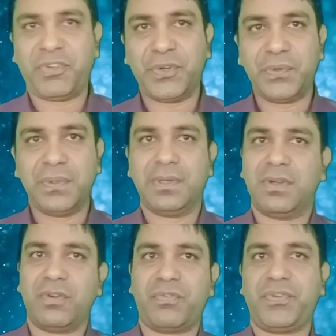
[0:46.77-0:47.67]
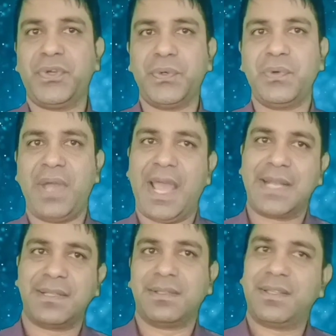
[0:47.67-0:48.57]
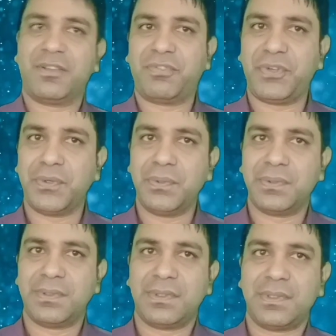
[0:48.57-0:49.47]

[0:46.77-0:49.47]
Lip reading: few, few and the few?